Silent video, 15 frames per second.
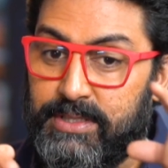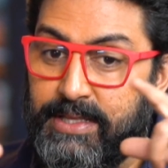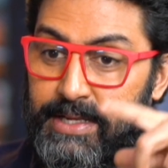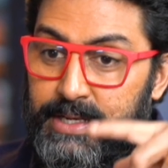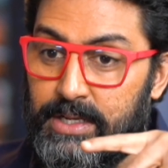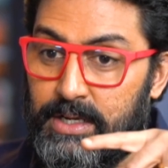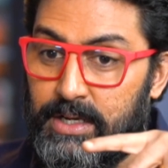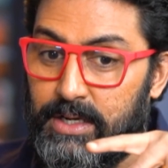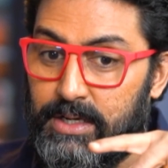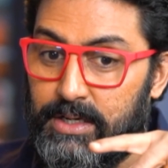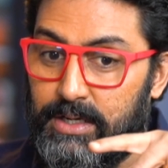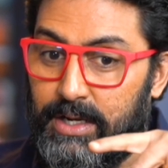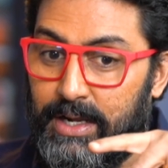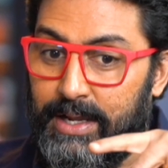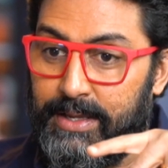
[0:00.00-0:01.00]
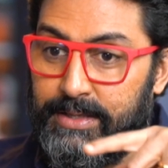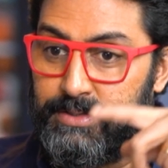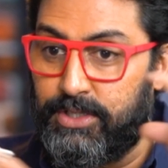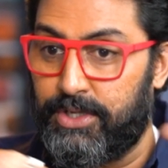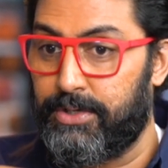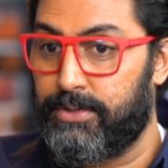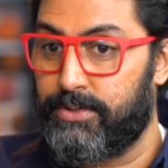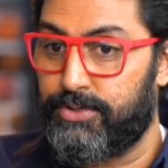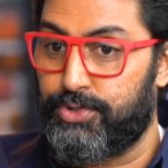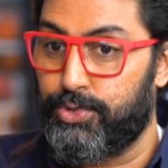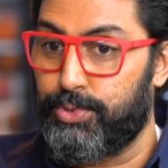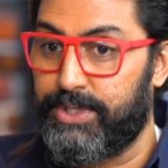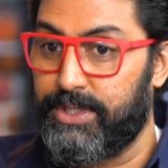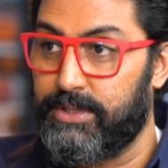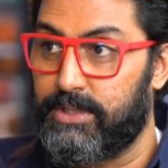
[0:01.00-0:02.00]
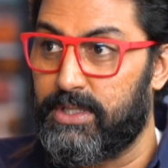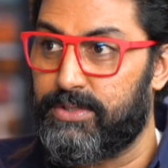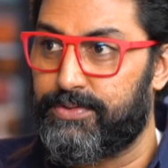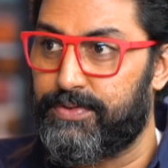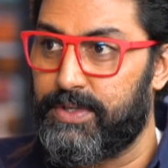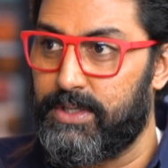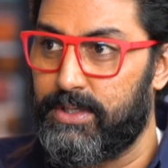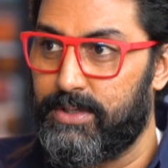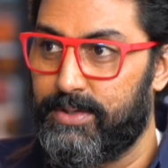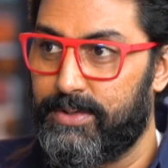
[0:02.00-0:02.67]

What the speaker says: and then I started shooting Dasvi.